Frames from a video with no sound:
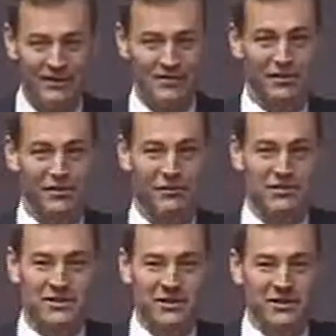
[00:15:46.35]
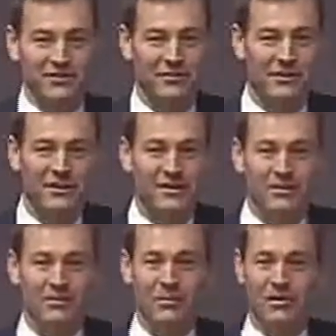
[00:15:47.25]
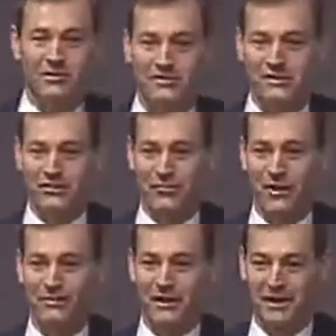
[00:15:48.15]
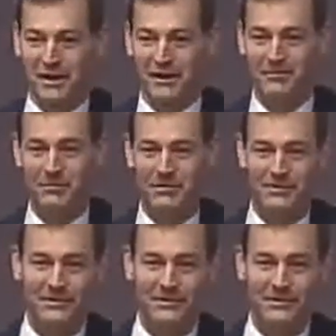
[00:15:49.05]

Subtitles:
So the question is, with just Framingham,